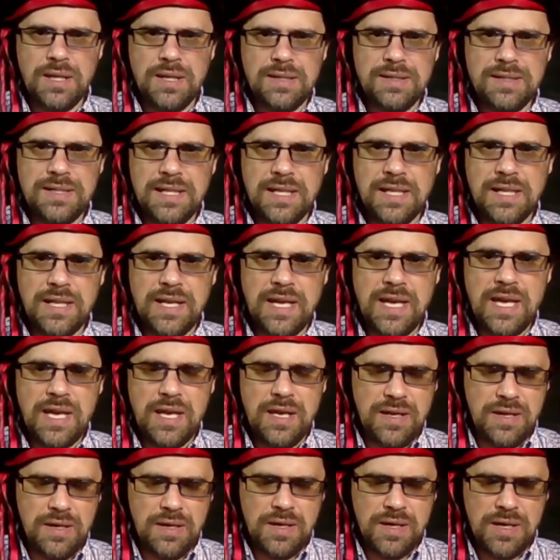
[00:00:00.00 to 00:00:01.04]
did
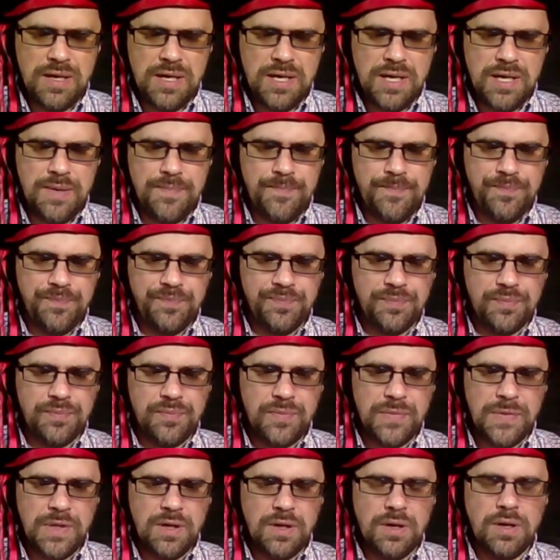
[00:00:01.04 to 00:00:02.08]
a
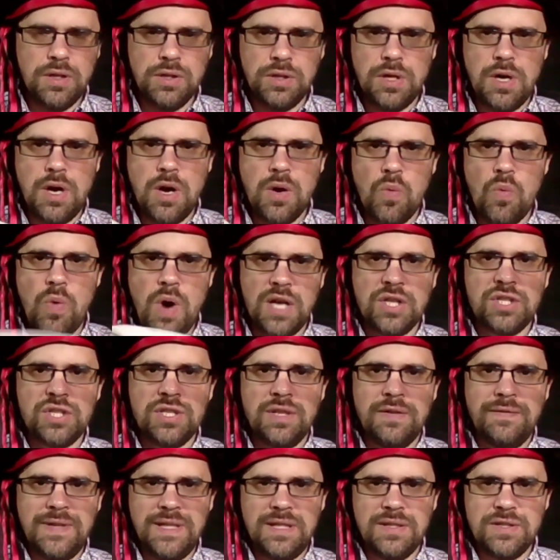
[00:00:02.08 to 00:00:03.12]
long wash
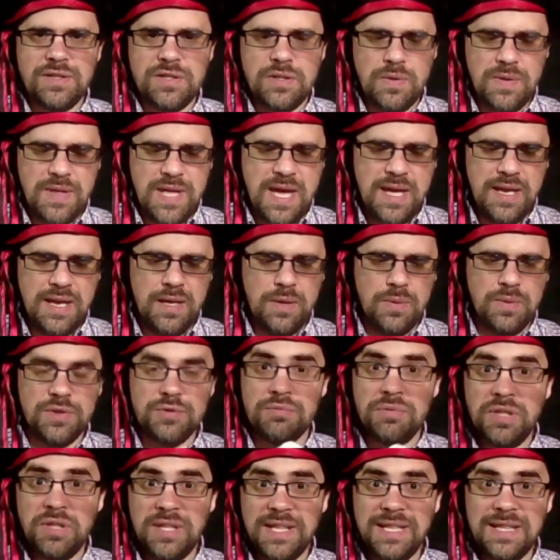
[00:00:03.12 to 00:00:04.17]
of it so that it
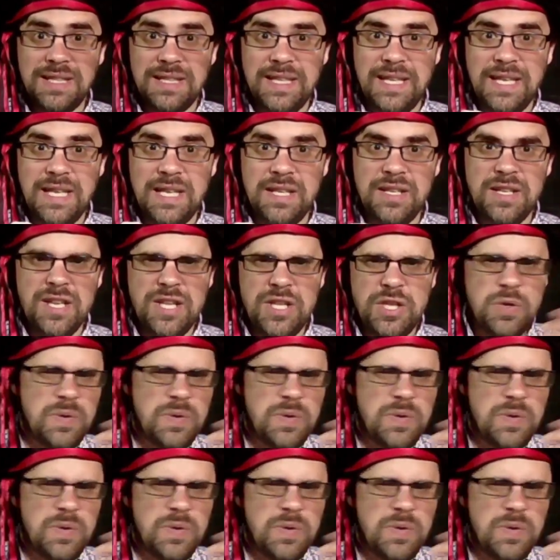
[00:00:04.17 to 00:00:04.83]
was really clean.